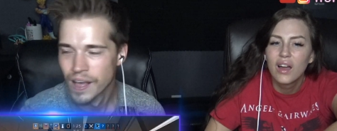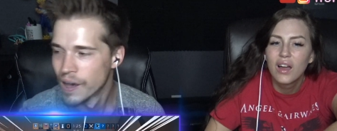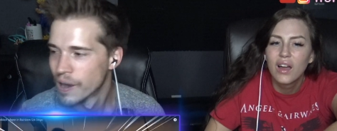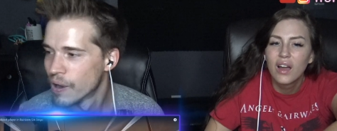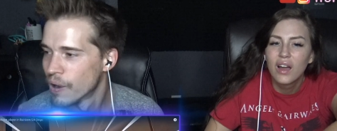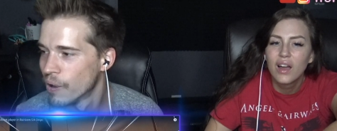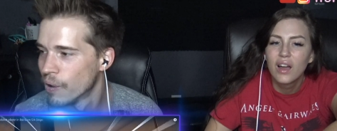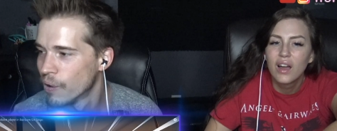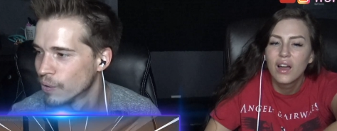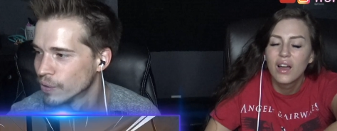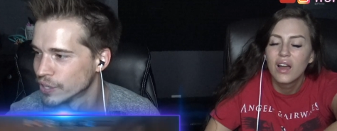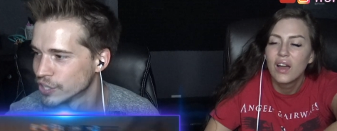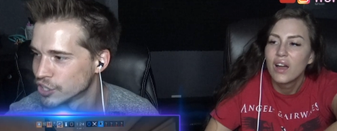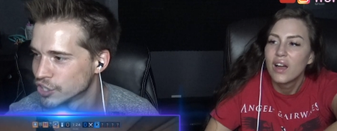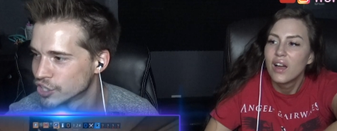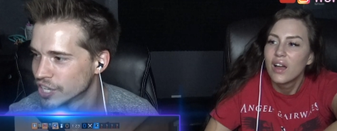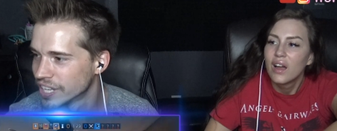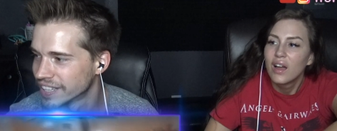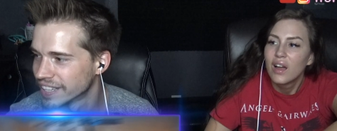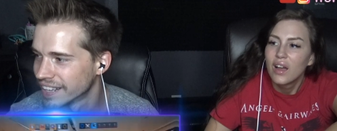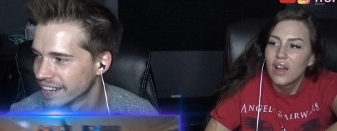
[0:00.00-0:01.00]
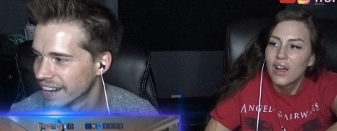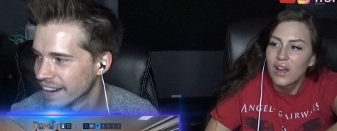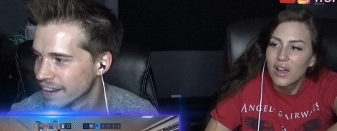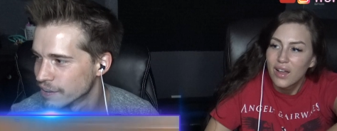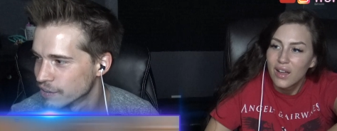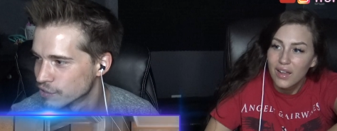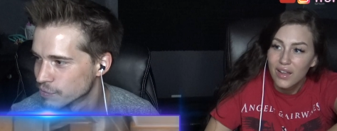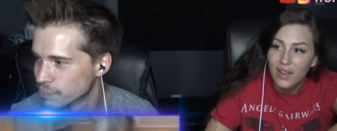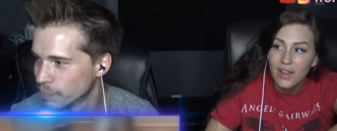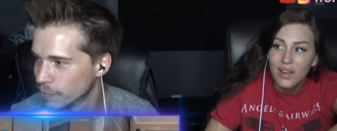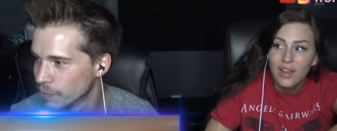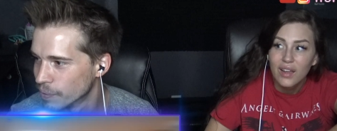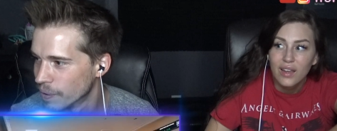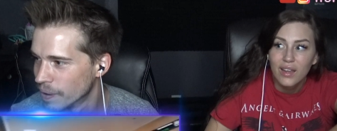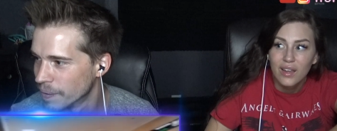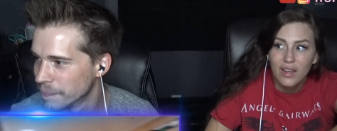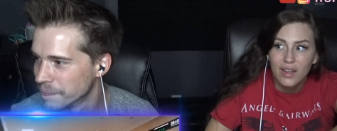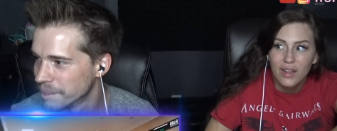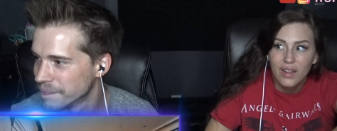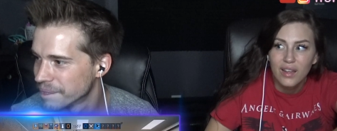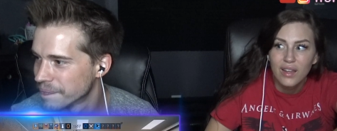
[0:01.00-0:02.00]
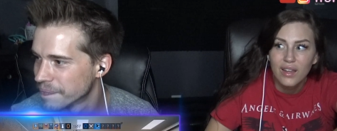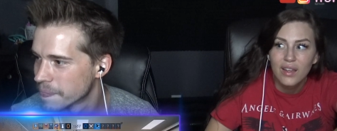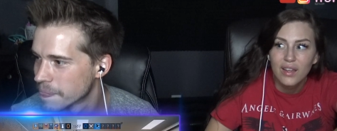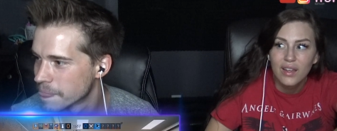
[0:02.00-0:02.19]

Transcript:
Speaker 1: Holy shit, that I just blew up.